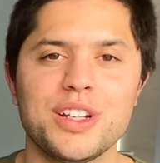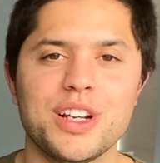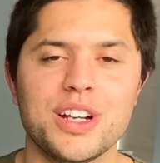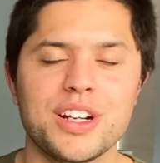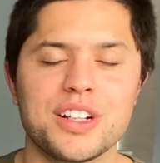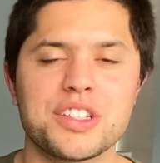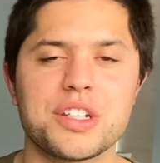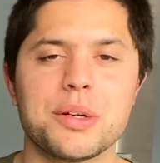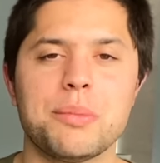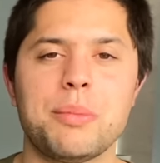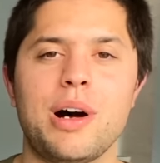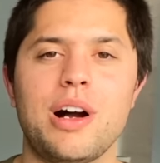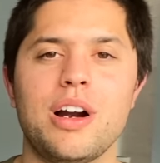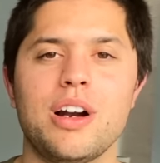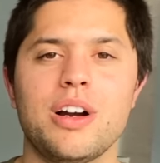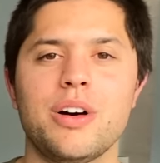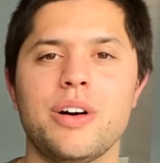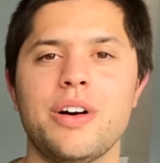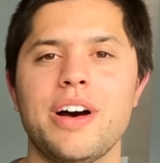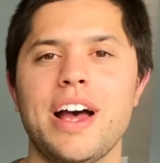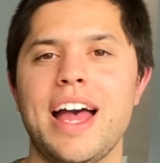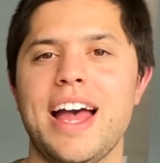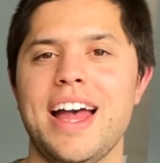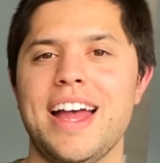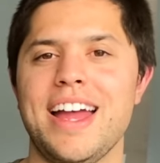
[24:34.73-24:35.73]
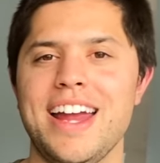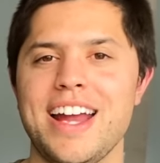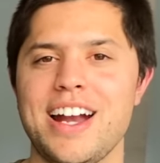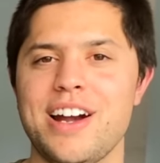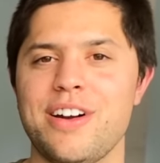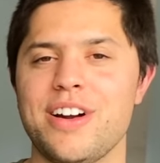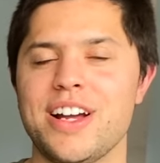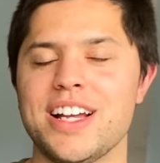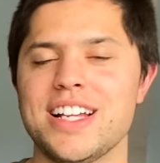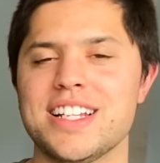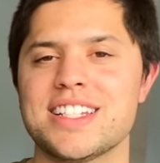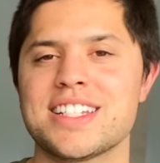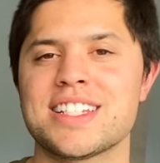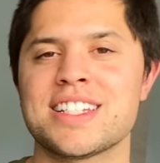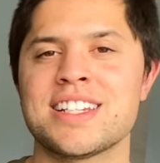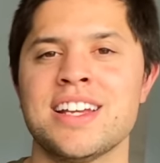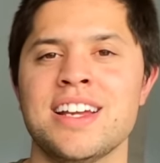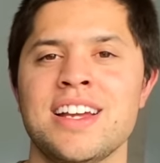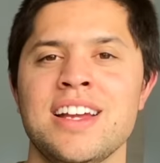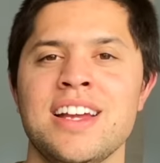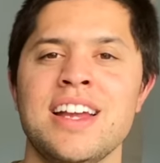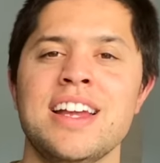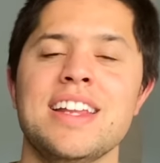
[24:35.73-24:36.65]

good tomorrow at Harrah's.